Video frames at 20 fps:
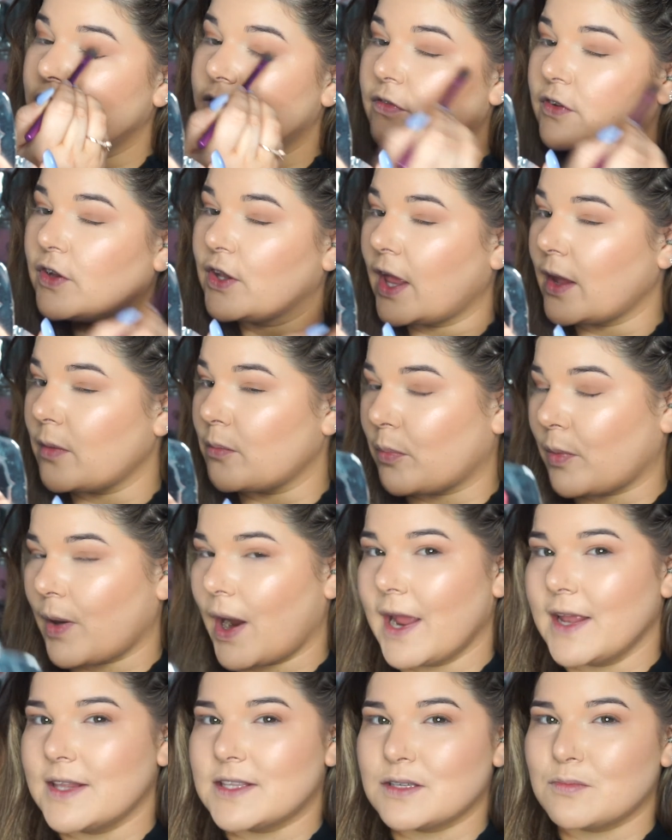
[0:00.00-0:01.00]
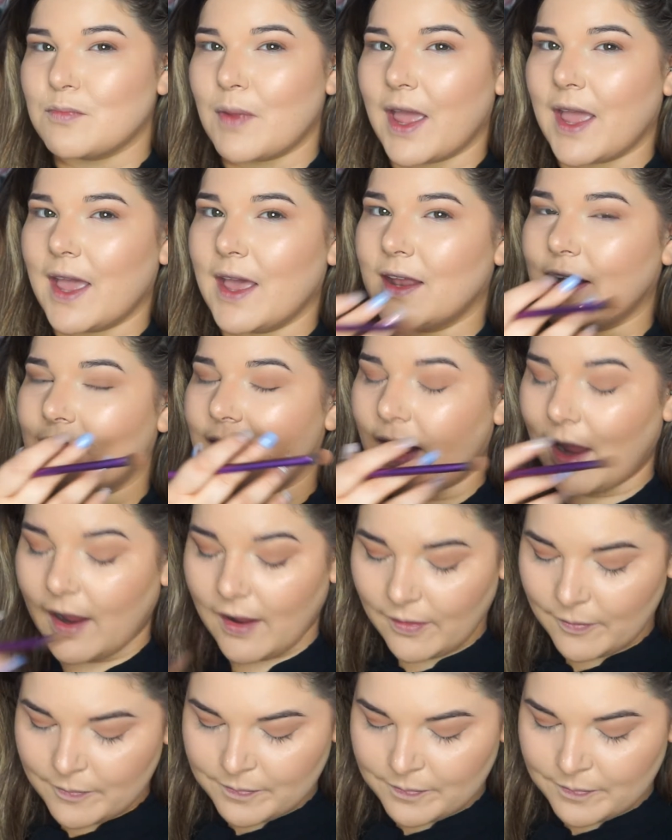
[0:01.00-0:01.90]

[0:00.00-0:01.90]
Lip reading: a few like braids in my hair today.